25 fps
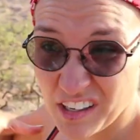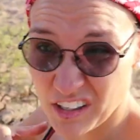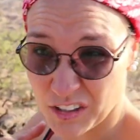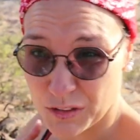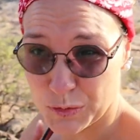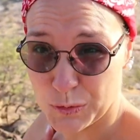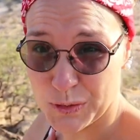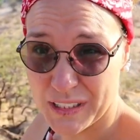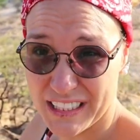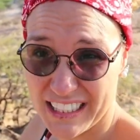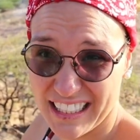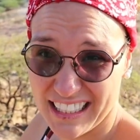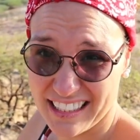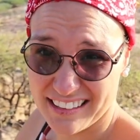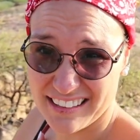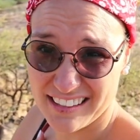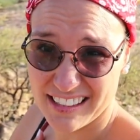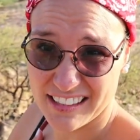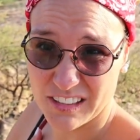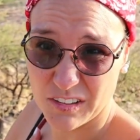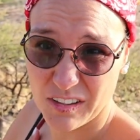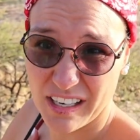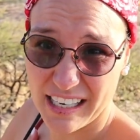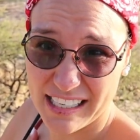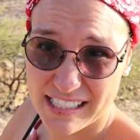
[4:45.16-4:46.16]
are not doing
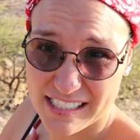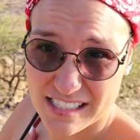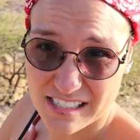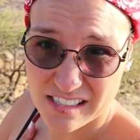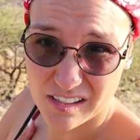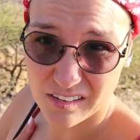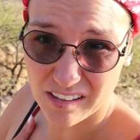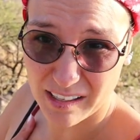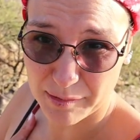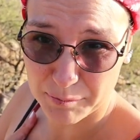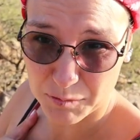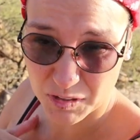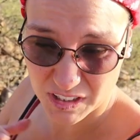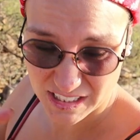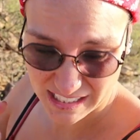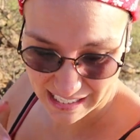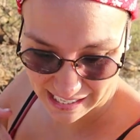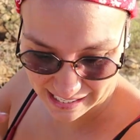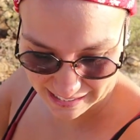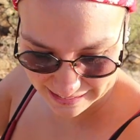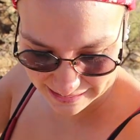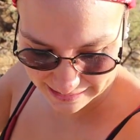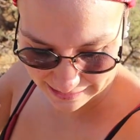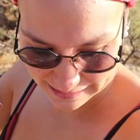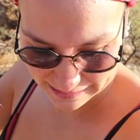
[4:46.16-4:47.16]
that. You guys know I'm not
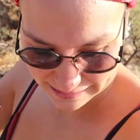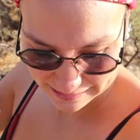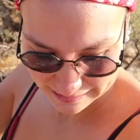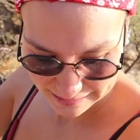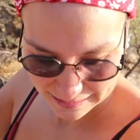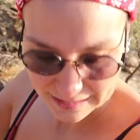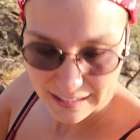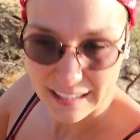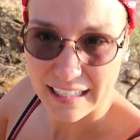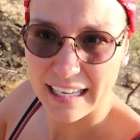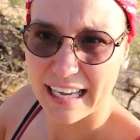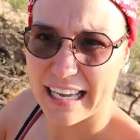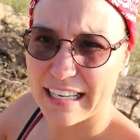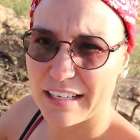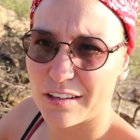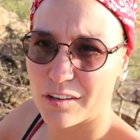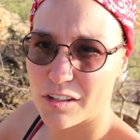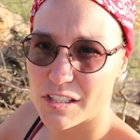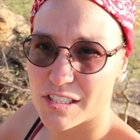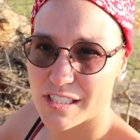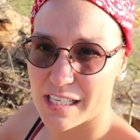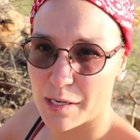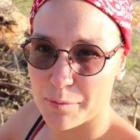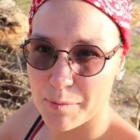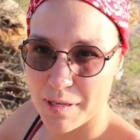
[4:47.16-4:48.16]
a hiker. And
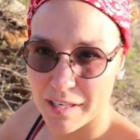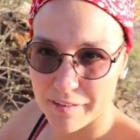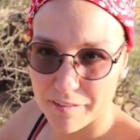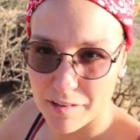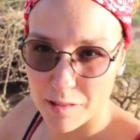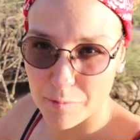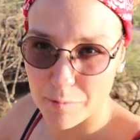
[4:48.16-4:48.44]
also, I'm here